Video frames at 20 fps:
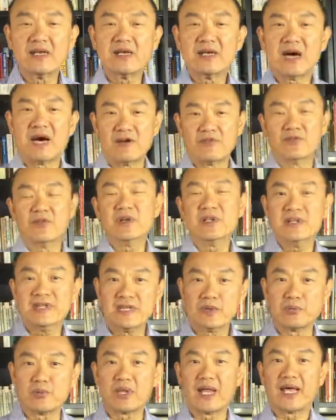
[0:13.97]
I've written the
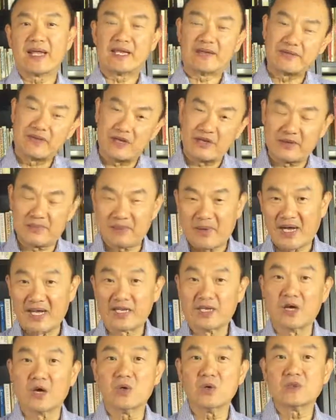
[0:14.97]
plan, I've got my
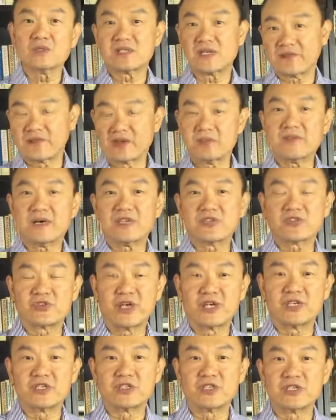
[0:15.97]
goals, I've got my
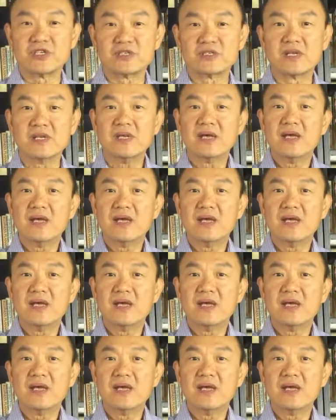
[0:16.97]
strategies.